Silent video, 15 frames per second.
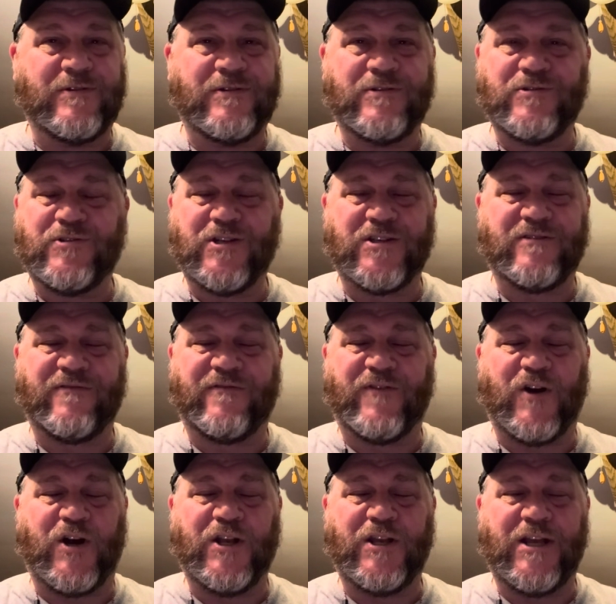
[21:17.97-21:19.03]
just
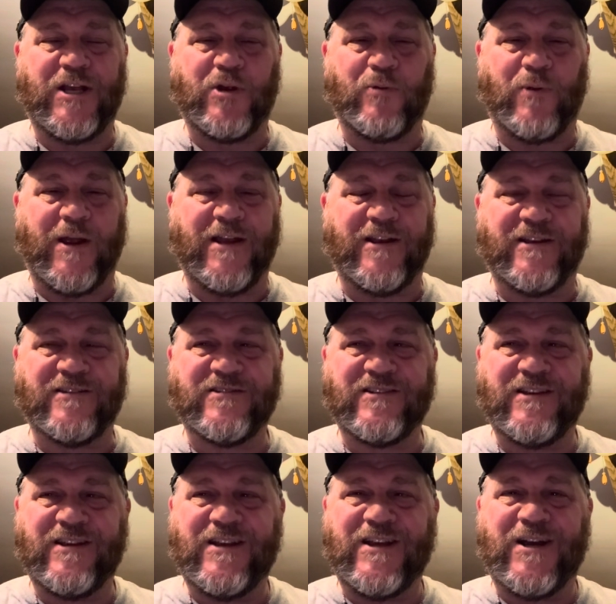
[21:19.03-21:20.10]
fun and greatness.
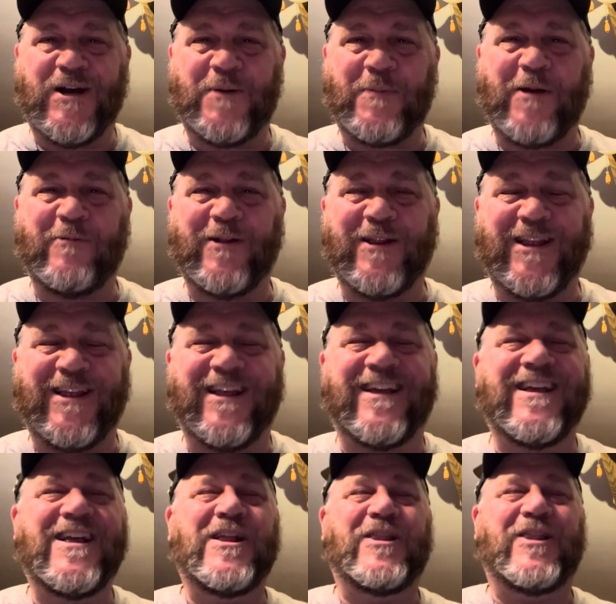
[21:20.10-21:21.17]

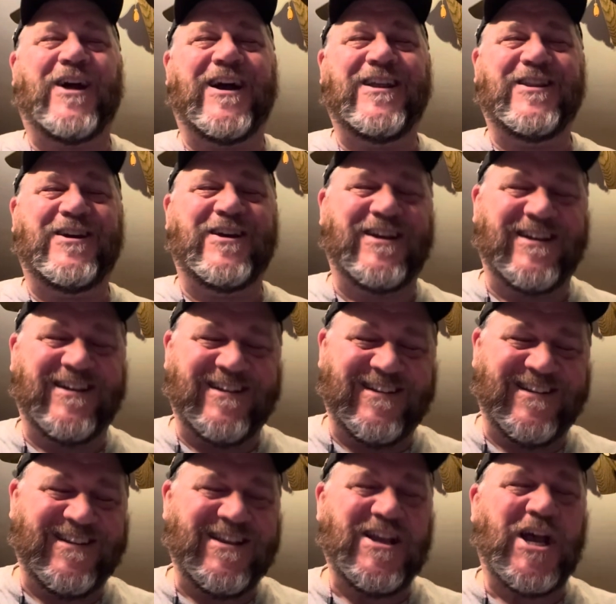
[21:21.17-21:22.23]
Lila,
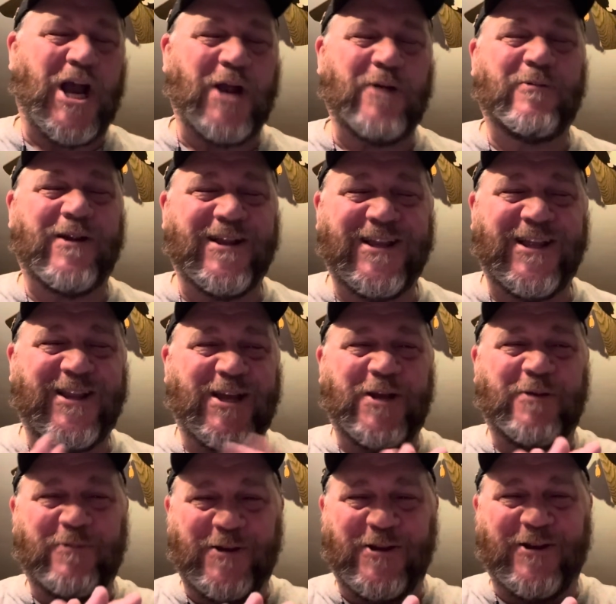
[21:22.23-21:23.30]
I really
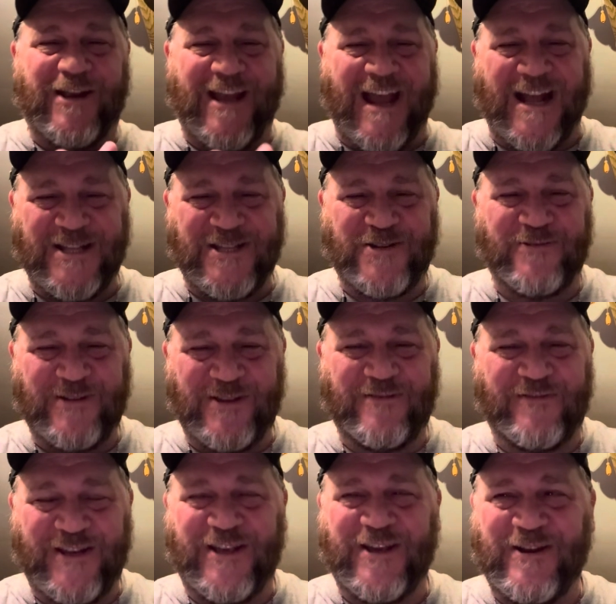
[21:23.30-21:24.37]
like when your cats are in the
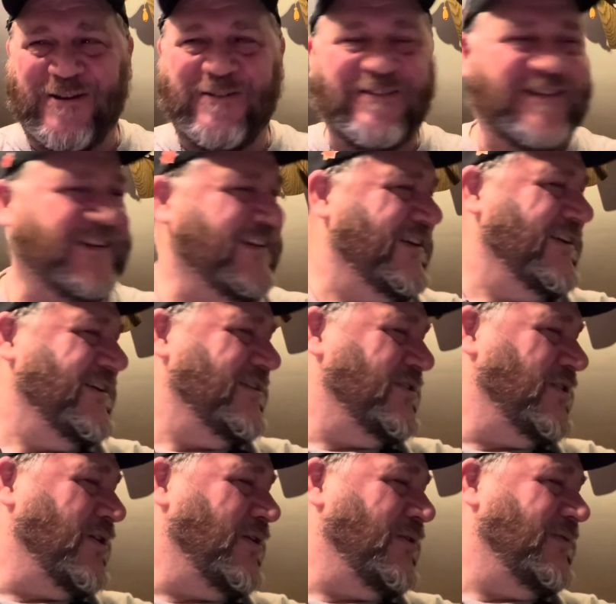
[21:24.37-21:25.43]
video.
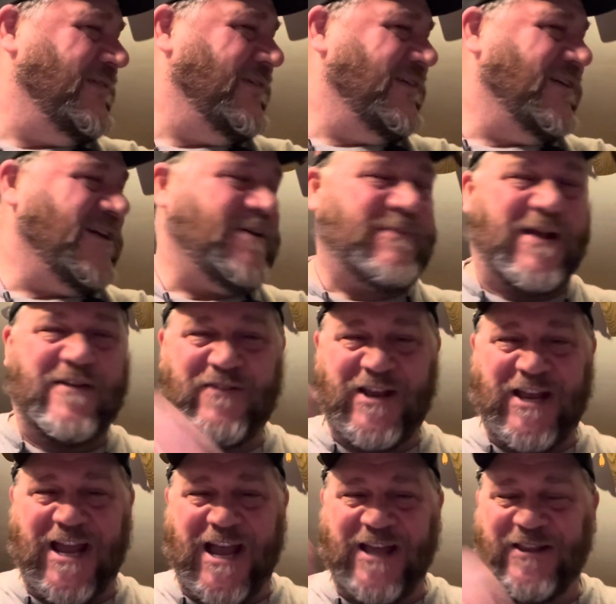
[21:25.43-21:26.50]
So I have a
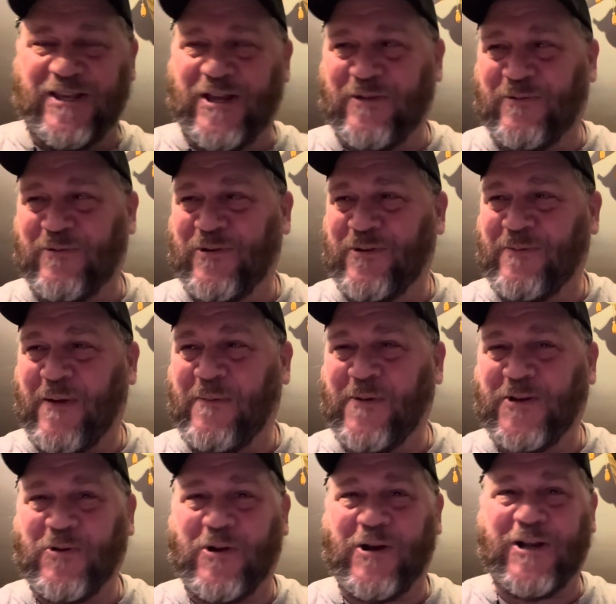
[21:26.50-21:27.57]
cat in the other room. I'm a
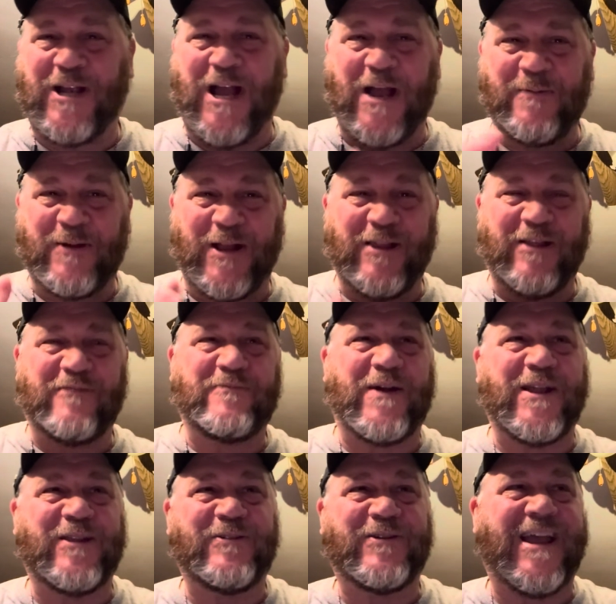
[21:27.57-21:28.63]
dog guy, but I love my
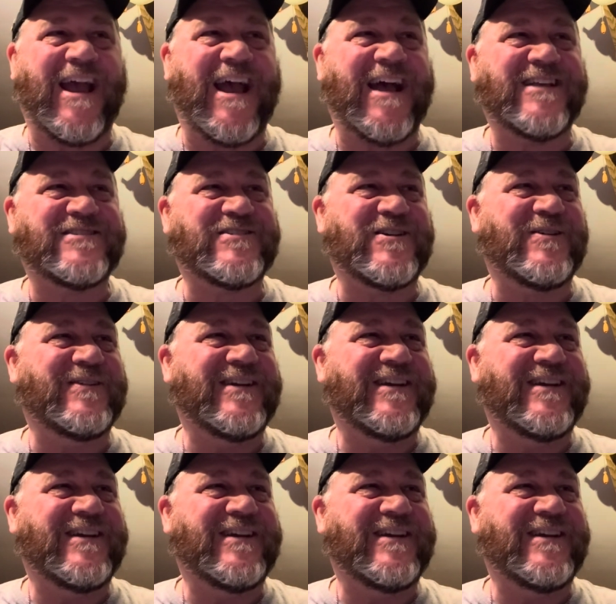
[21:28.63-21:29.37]
little cat. So